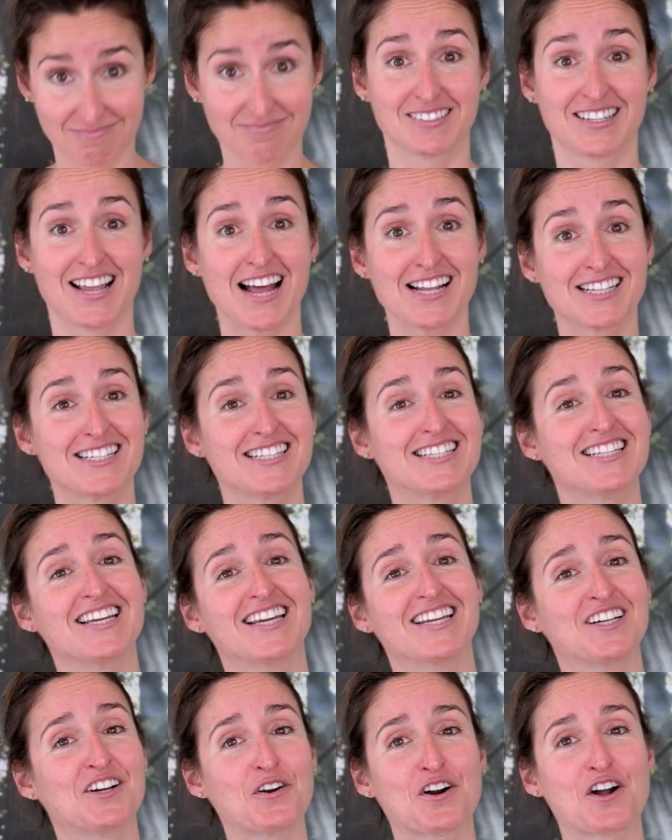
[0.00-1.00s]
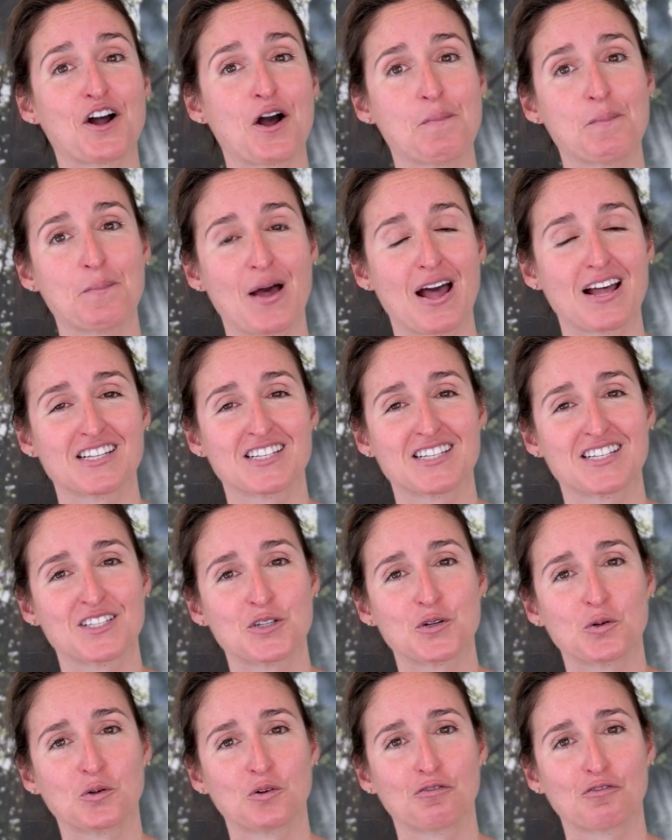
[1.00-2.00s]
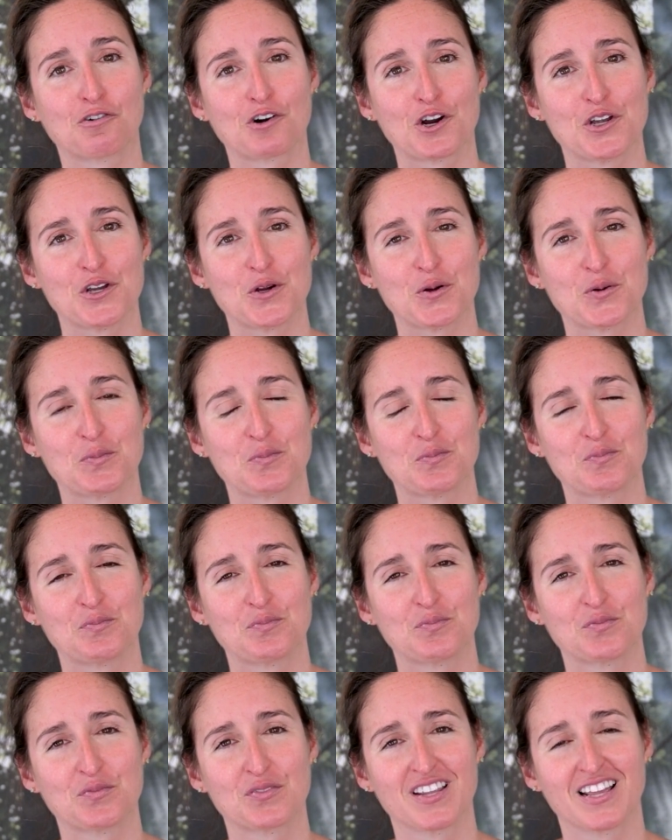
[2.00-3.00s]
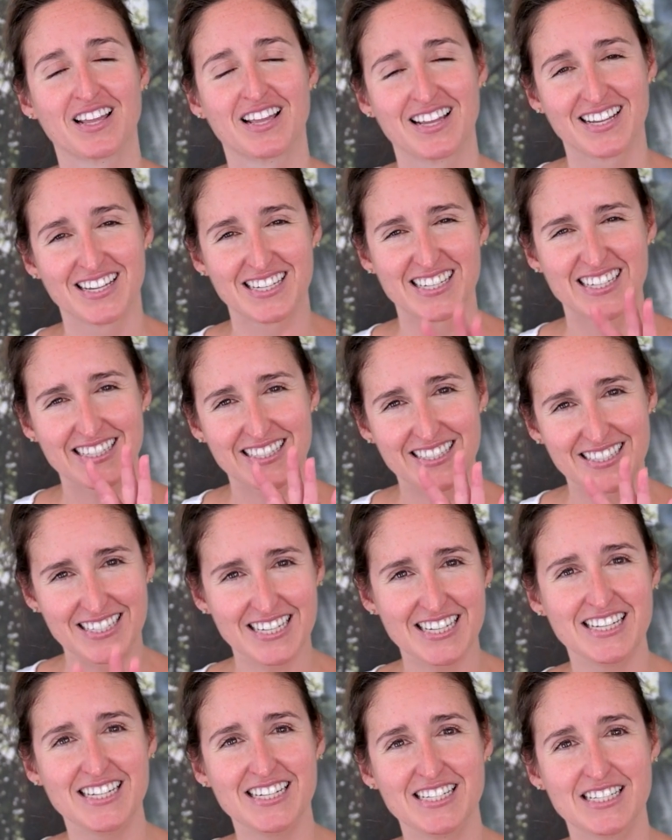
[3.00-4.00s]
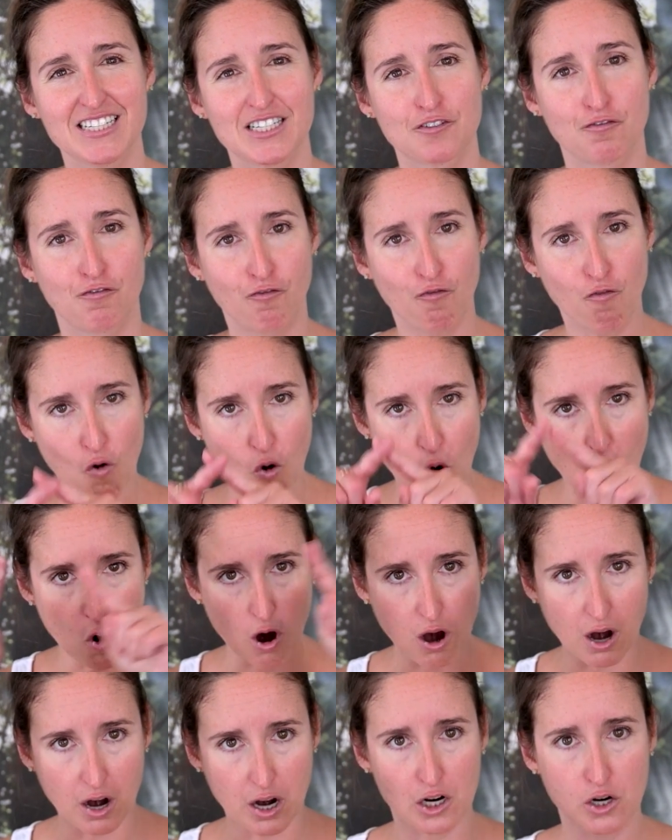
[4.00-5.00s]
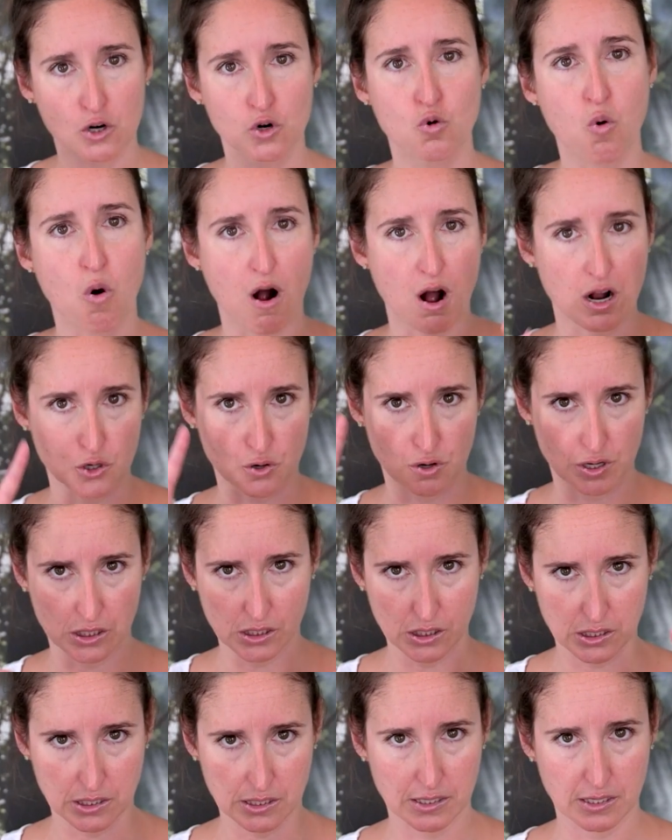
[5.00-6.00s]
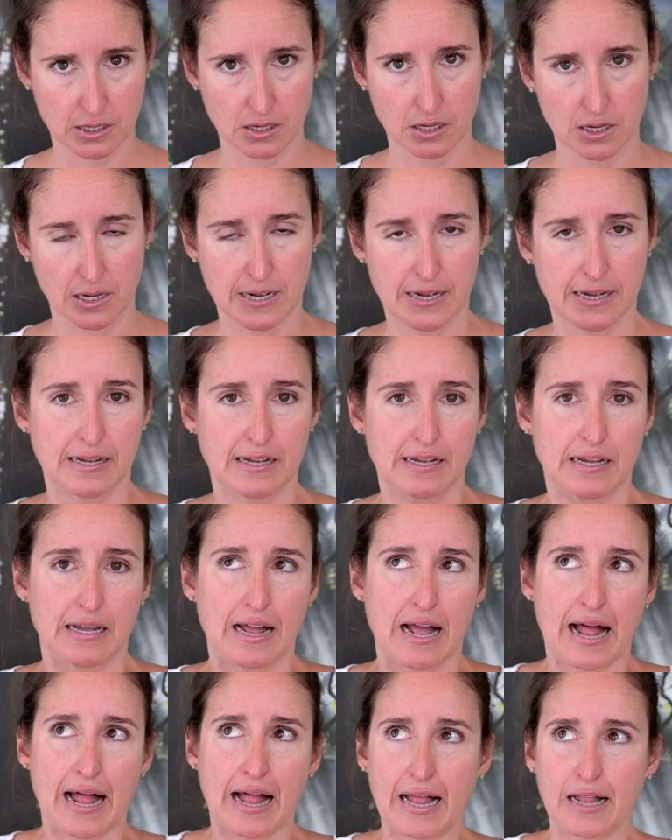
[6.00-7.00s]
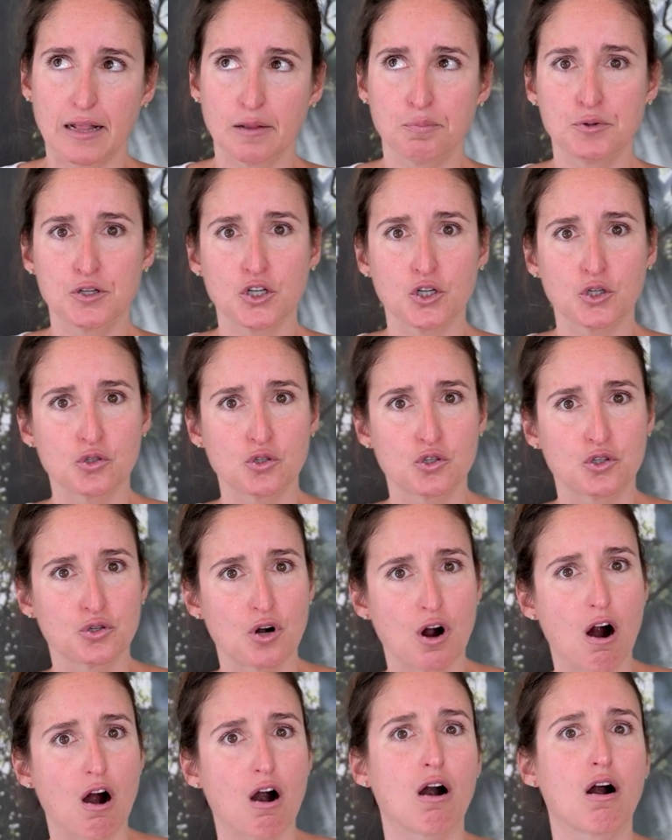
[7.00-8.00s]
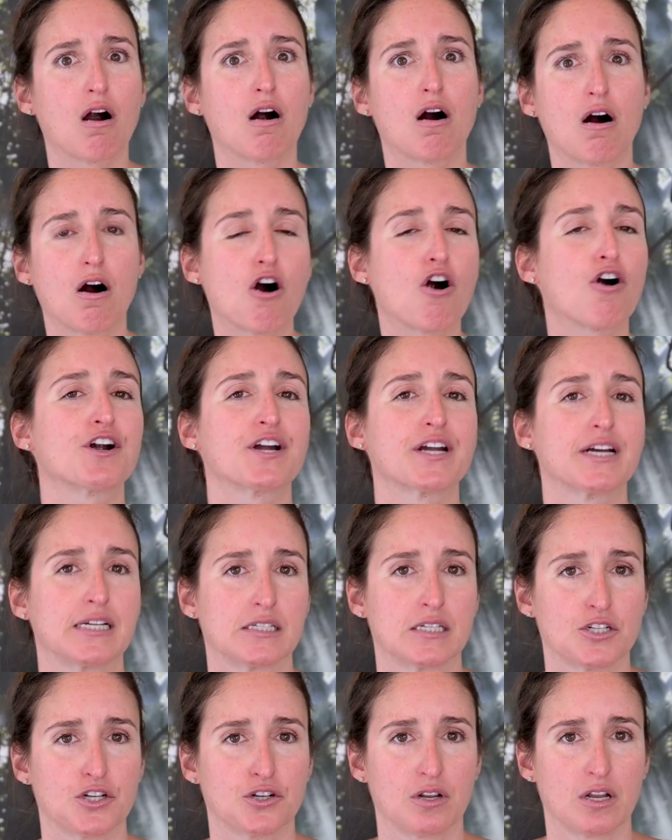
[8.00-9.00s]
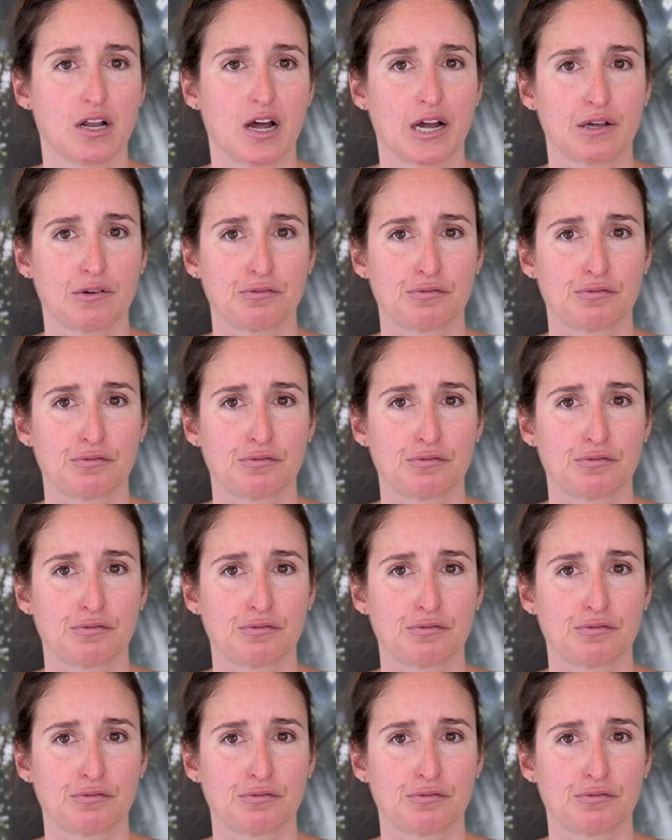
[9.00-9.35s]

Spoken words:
That's the inner compass tool for you. These 4 quadrants help you to orient your life.